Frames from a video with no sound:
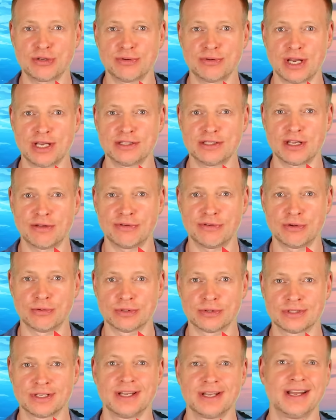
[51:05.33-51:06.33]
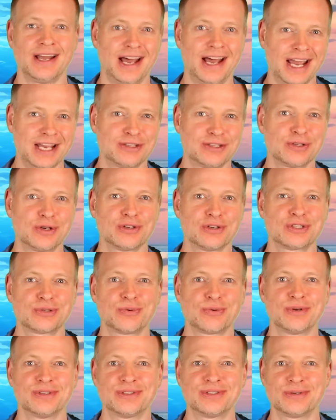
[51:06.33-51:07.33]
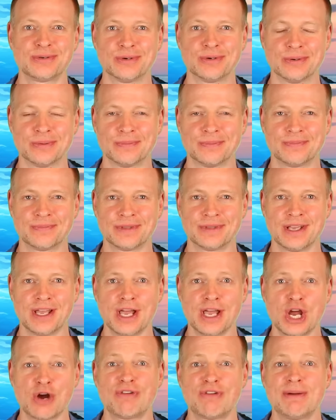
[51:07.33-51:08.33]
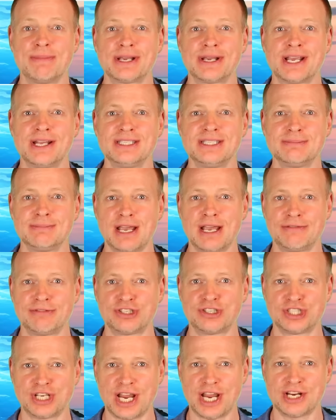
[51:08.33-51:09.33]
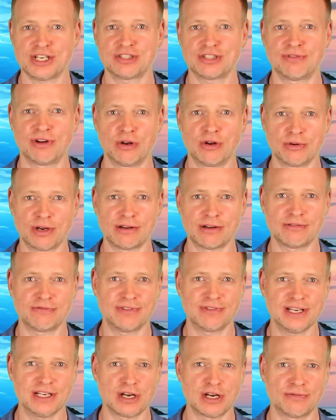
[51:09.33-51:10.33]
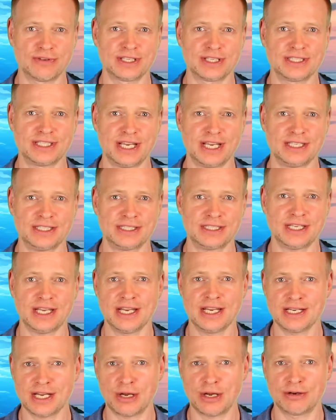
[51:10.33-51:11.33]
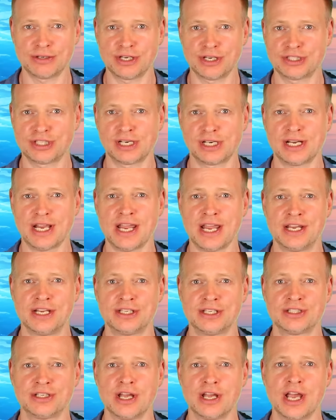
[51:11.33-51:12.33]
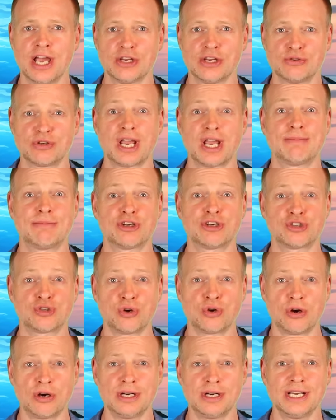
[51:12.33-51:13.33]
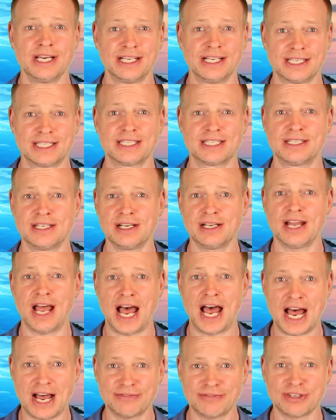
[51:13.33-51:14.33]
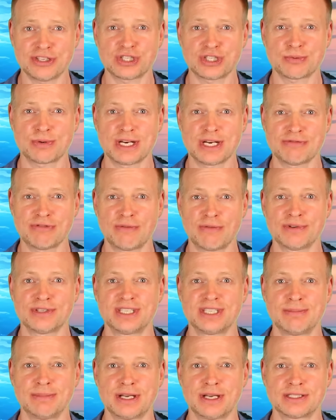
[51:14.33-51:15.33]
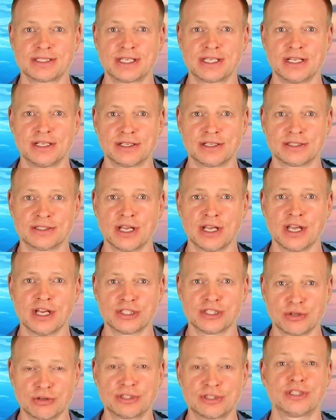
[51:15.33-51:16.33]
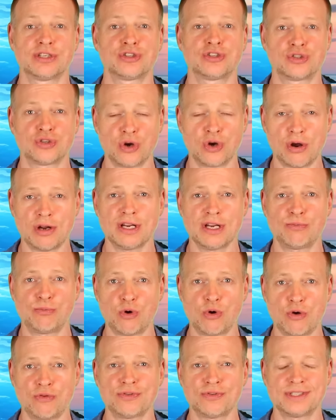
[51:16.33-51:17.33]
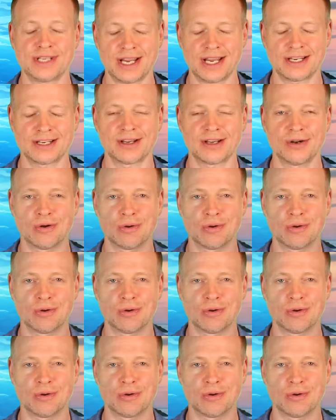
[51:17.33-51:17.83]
to your interviews. I had to go through it too. While McKinsey may have changed the look and feel of its tests in our digital age, you can be sure it is still after screening for the similar skills, so it's surely worth taking a